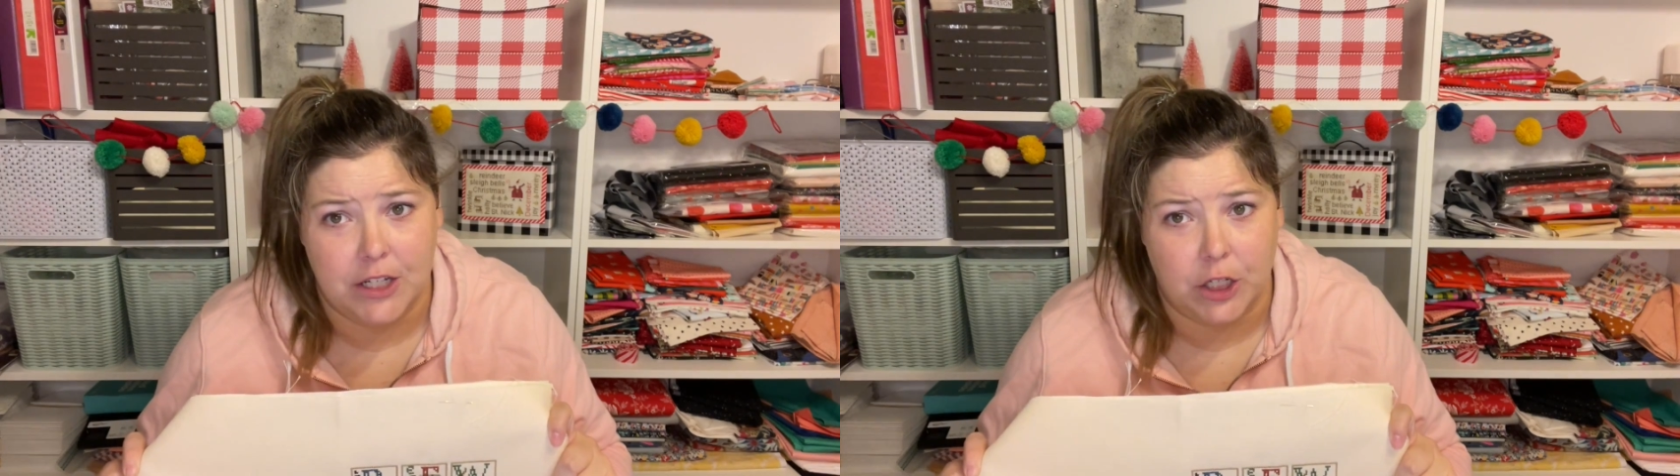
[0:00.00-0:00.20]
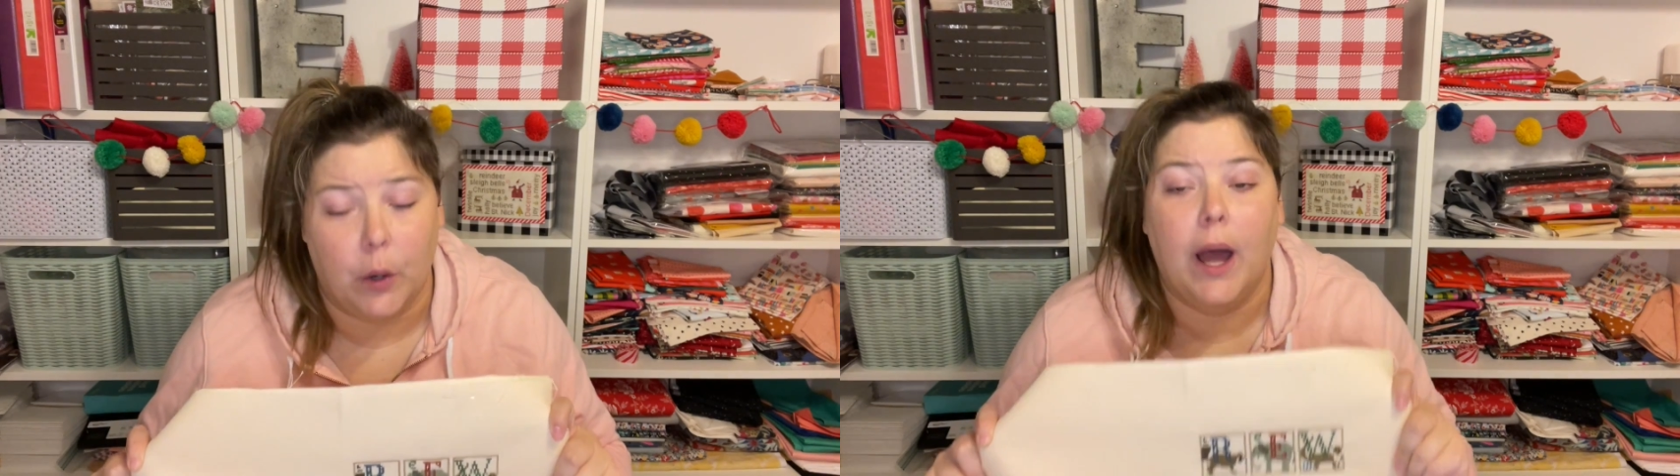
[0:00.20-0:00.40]

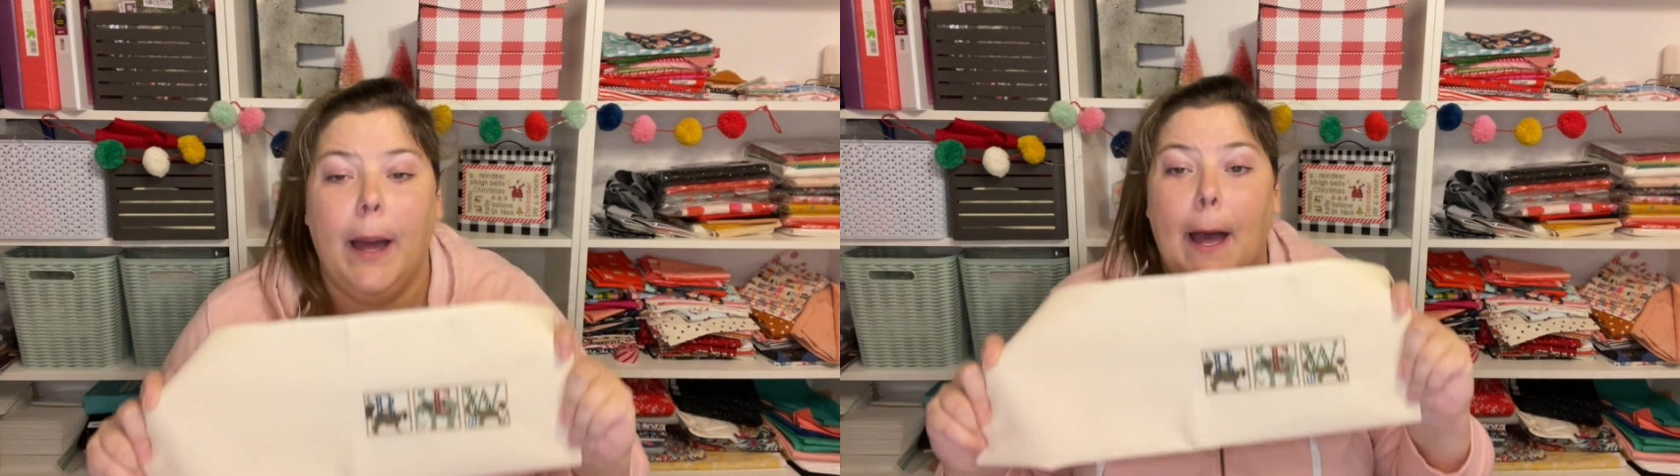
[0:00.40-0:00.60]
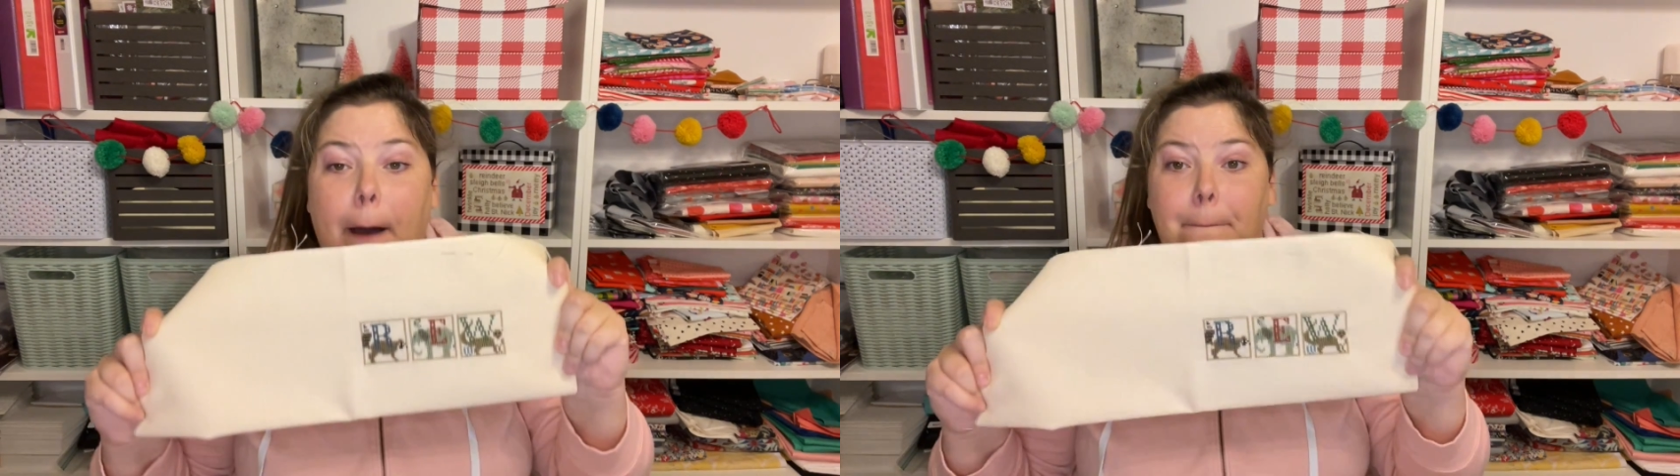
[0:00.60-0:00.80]
too
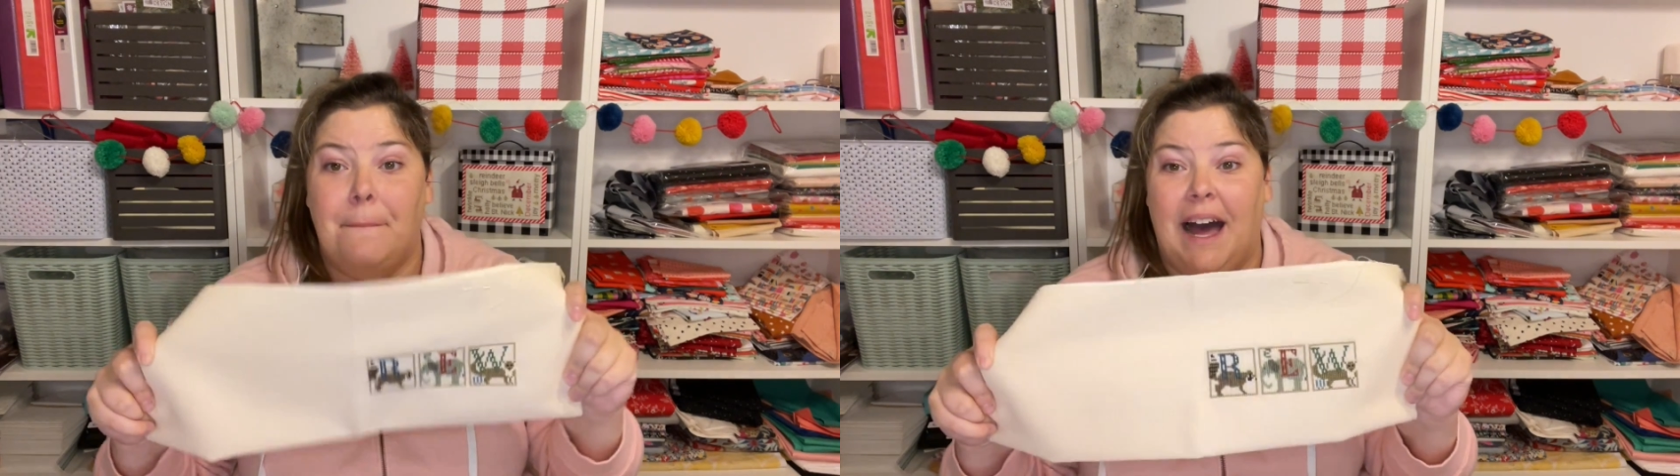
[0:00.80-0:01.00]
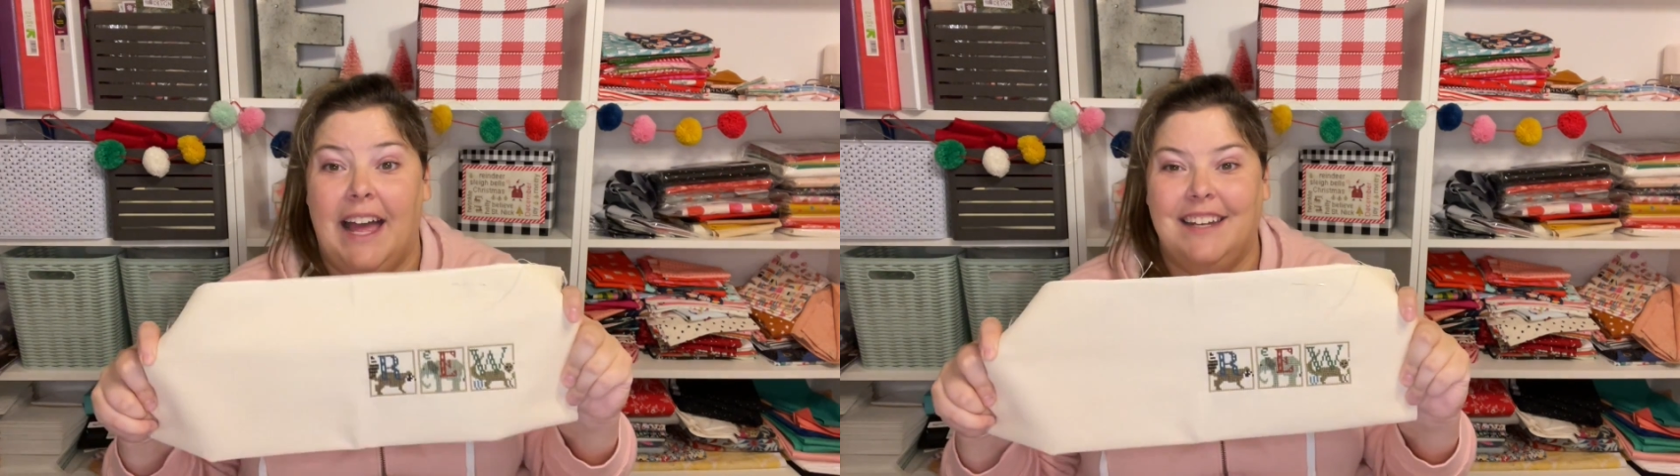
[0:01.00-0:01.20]

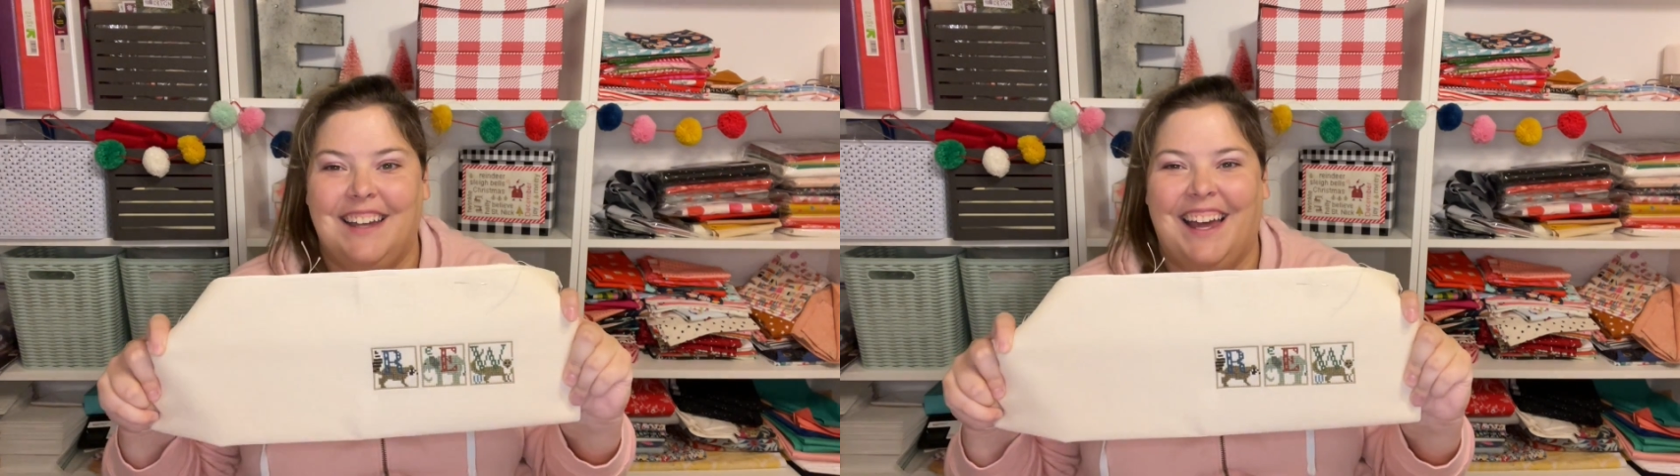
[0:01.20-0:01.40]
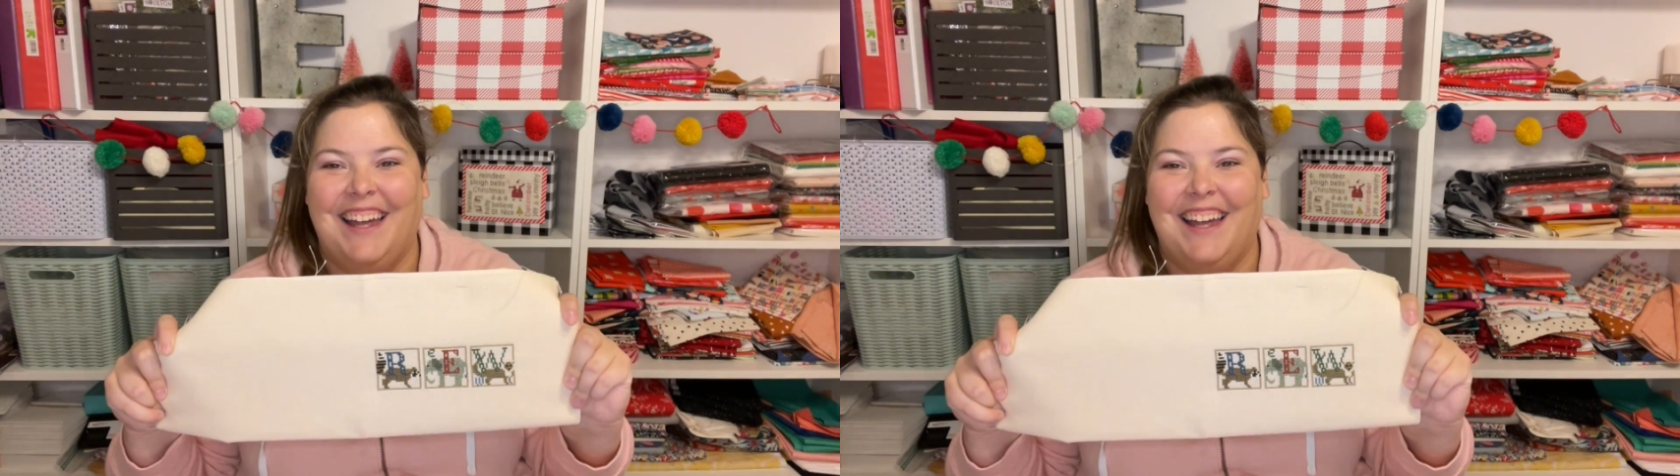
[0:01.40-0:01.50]
but uh,